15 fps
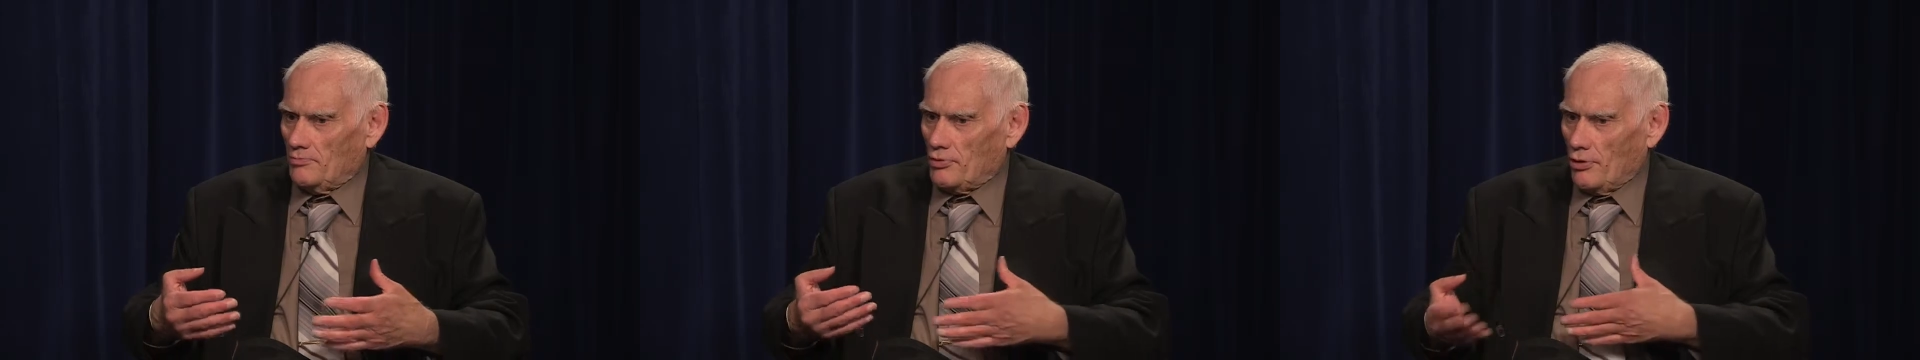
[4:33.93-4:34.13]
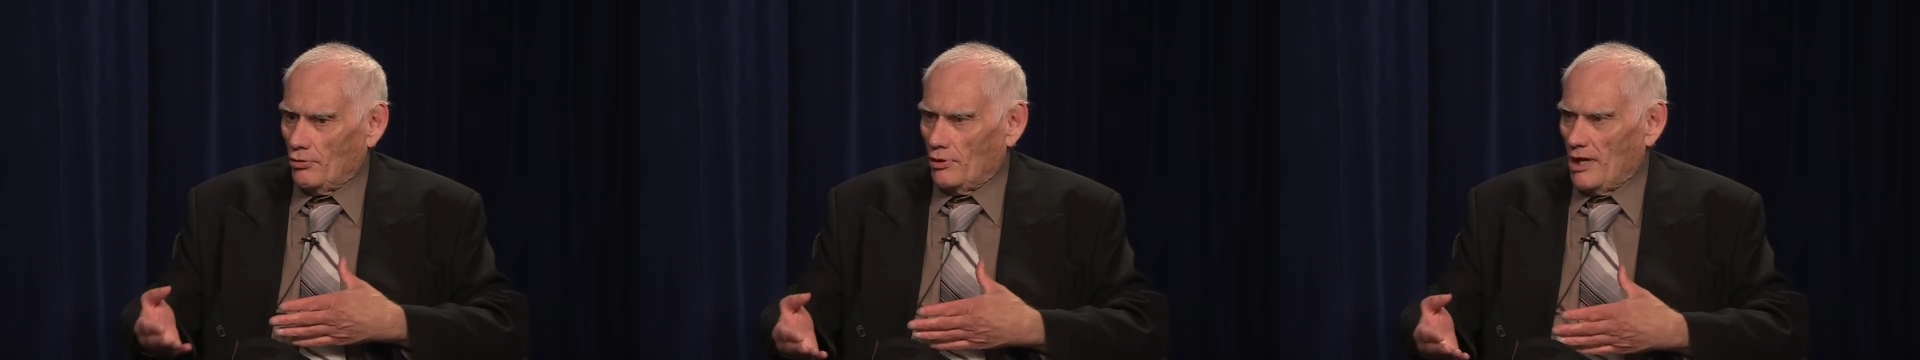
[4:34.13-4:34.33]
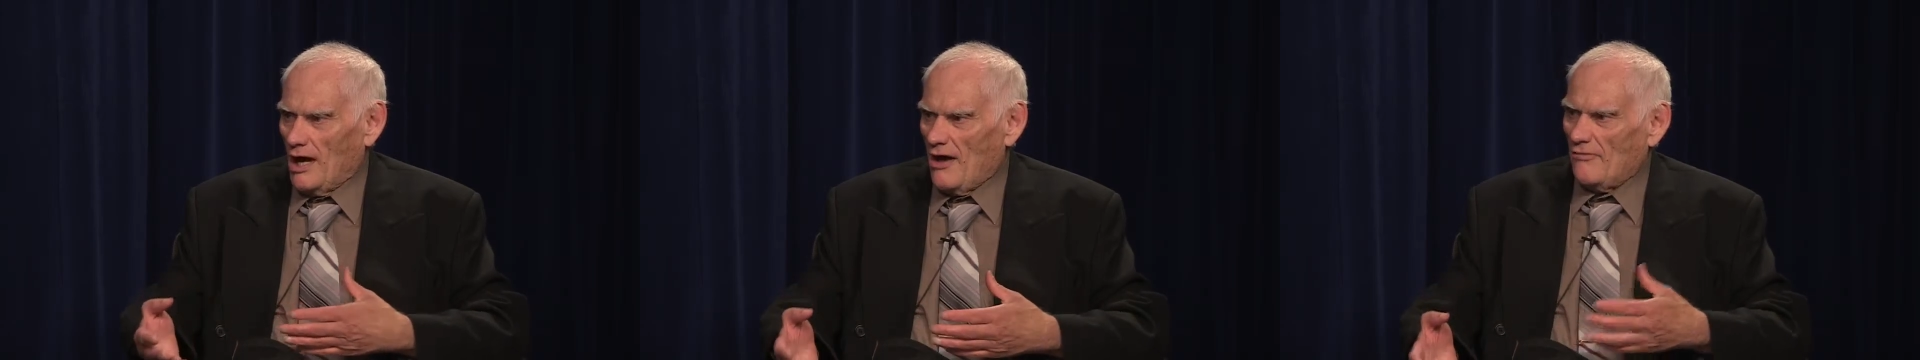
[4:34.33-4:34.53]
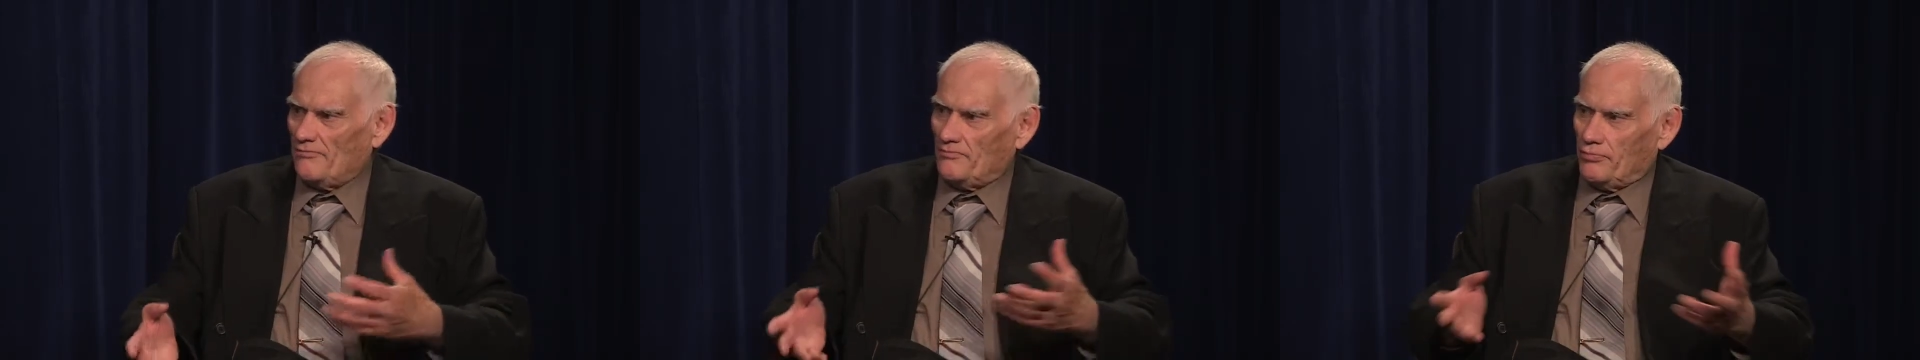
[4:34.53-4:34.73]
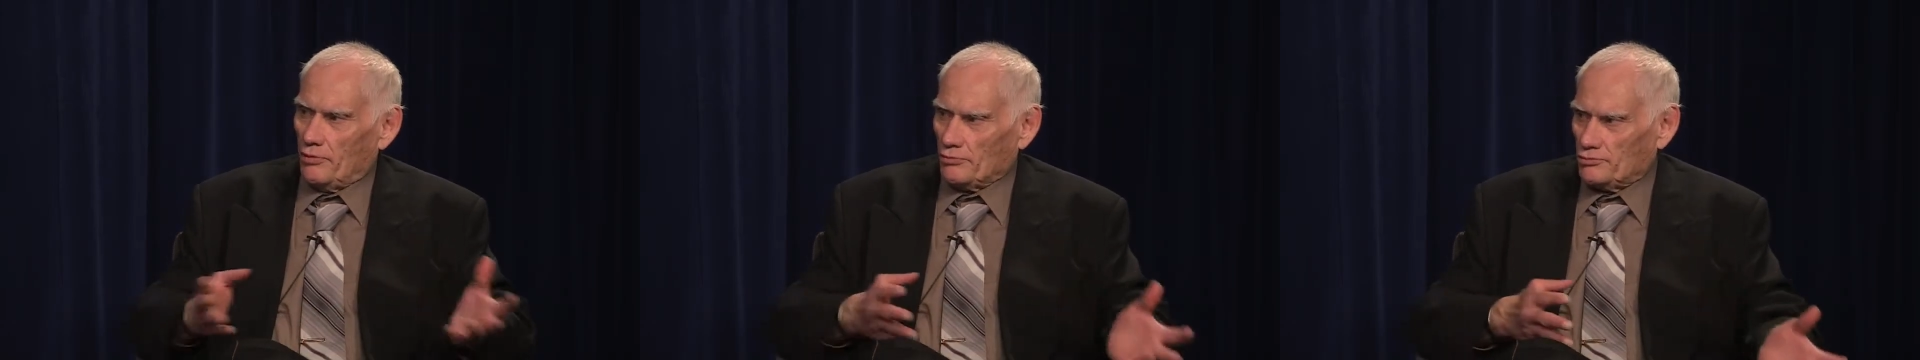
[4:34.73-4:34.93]
pro-life,
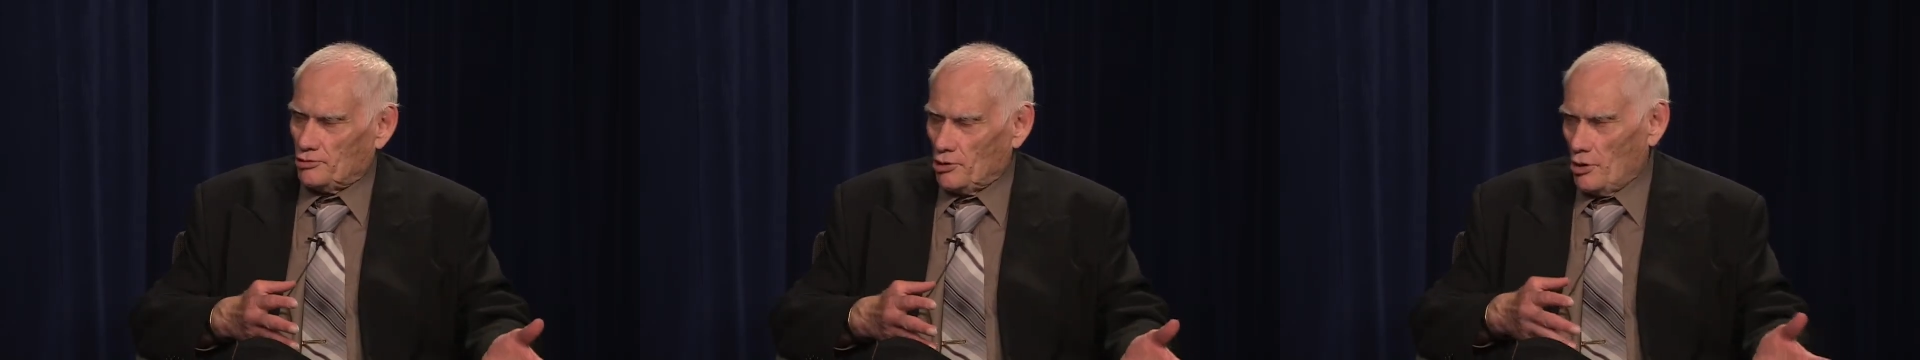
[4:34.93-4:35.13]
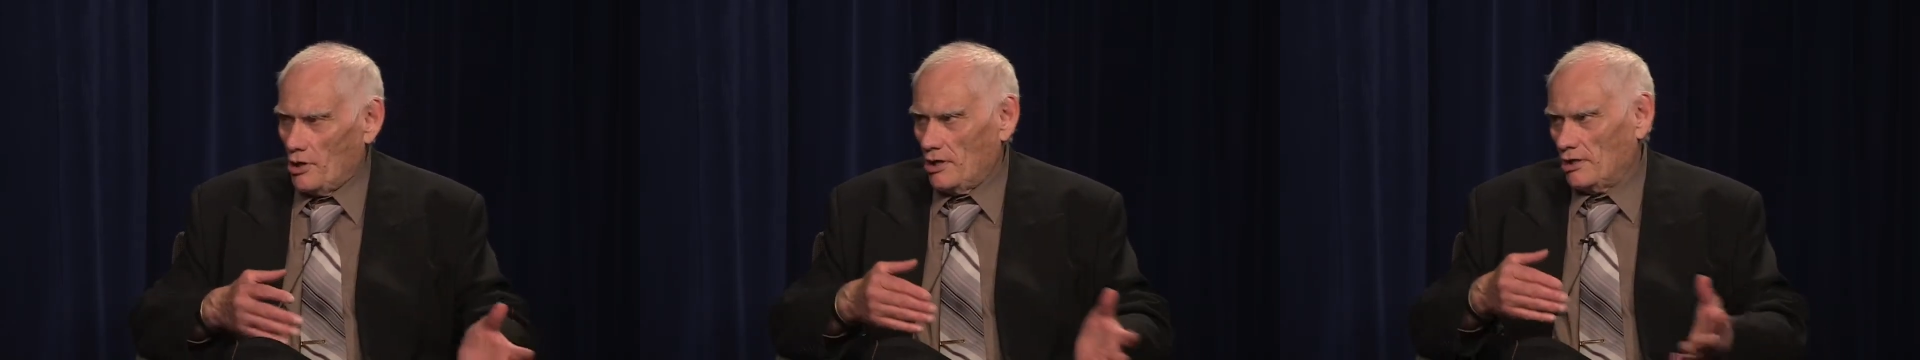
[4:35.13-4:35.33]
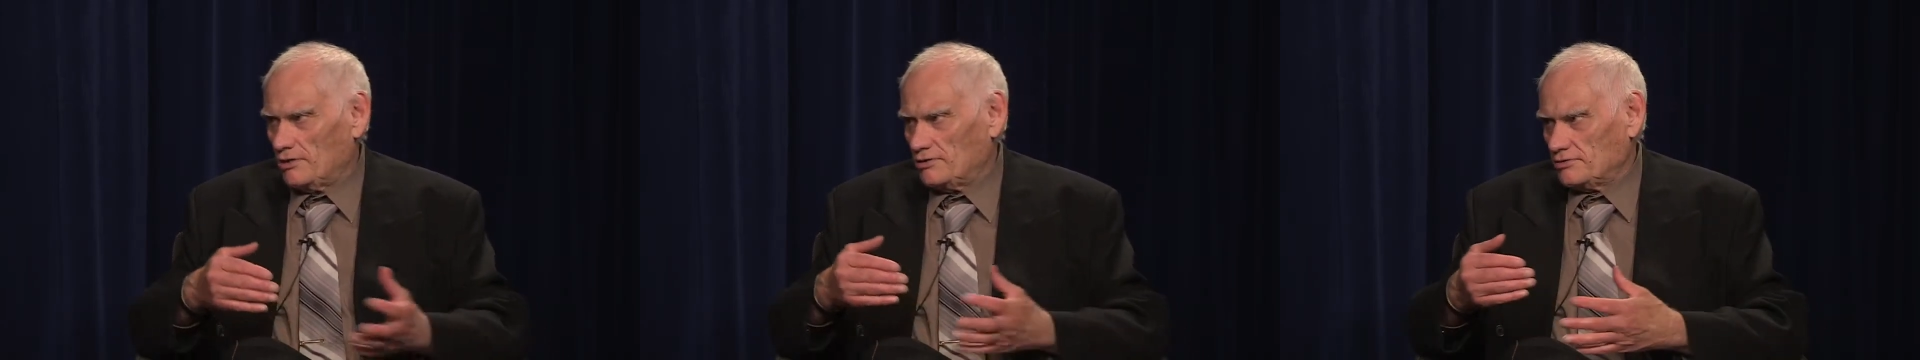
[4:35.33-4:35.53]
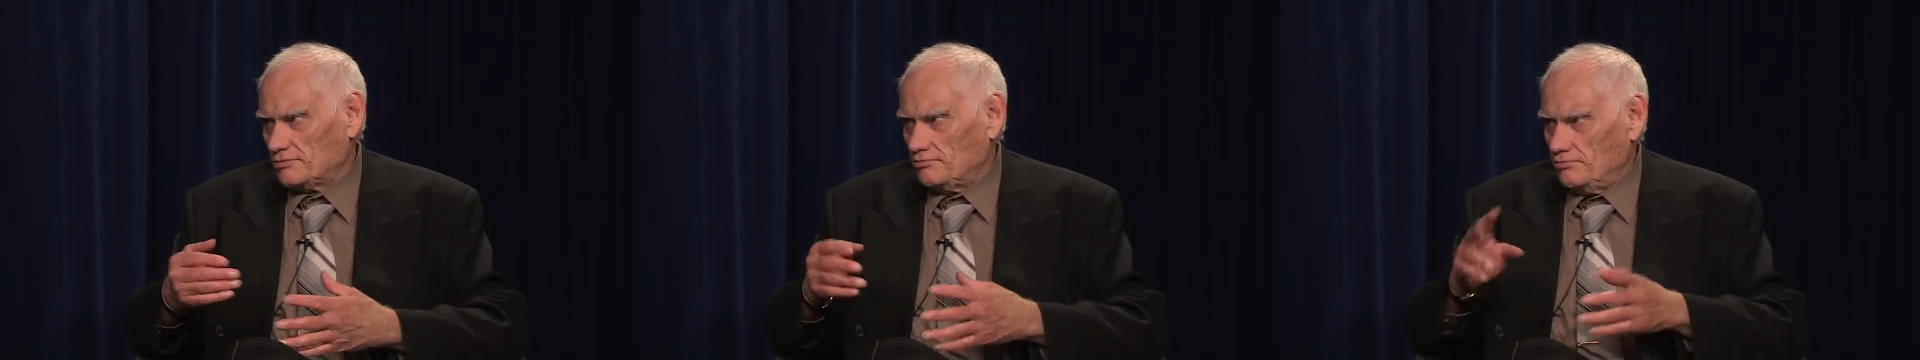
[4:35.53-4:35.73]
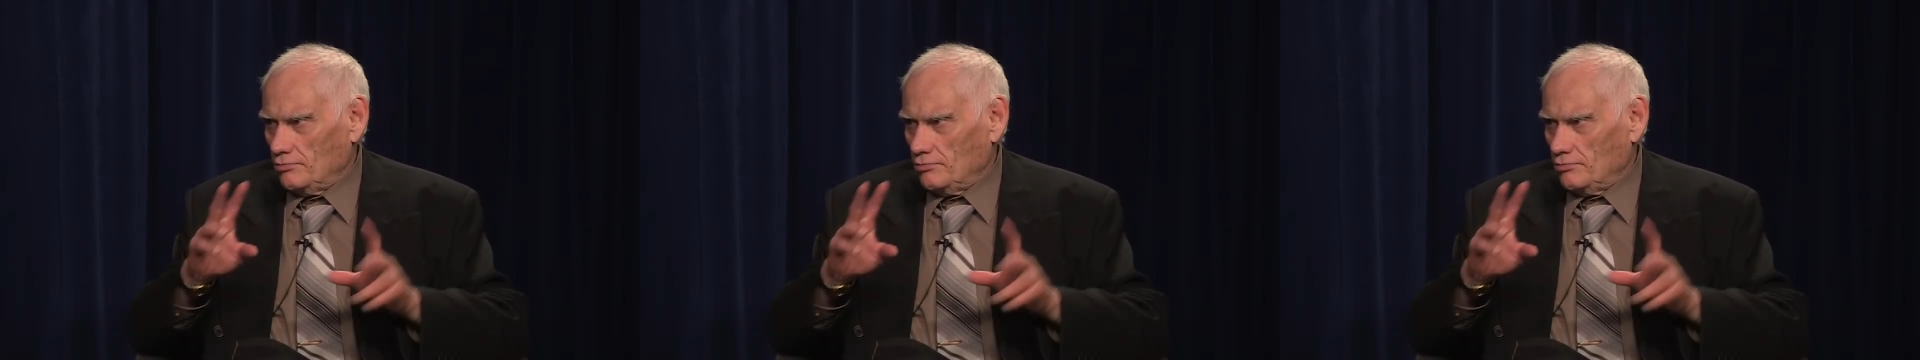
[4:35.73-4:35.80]
pro-choice?